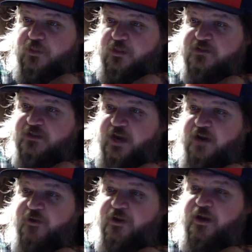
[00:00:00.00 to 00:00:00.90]

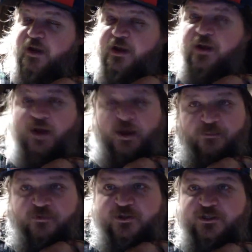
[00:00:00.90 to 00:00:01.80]
Zachary, I
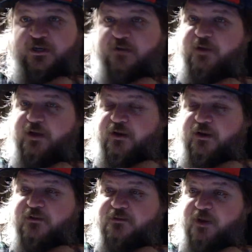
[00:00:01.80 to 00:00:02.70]
appreciate it, man.
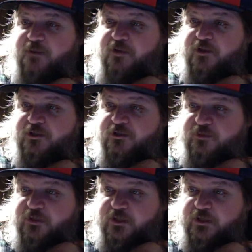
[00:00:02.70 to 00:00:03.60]
It's my pleasure. It
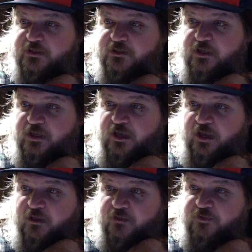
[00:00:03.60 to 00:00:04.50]
really is.
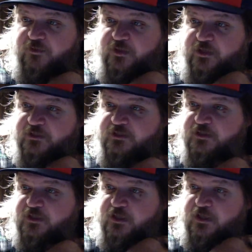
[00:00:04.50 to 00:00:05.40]
I love doing
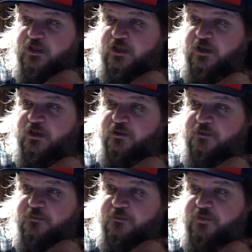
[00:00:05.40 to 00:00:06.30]
this.
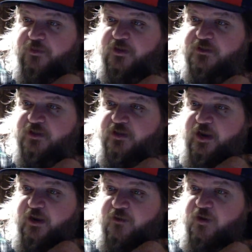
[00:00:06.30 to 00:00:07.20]
Thoughts on
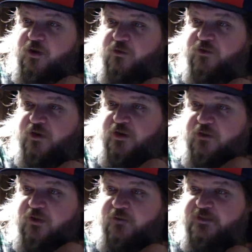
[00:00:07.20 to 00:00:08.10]
Harrow,
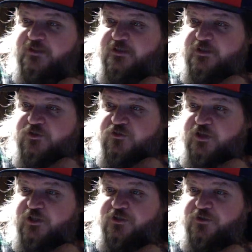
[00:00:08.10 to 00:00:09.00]
Duncan Robinson,
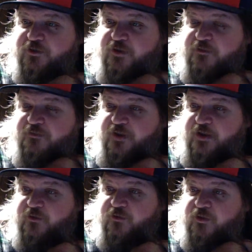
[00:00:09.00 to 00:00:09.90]
Trent Jr. on
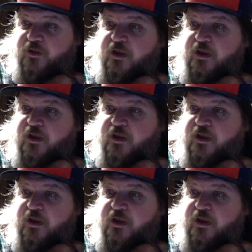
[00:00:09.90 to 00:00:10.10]
FanDuel.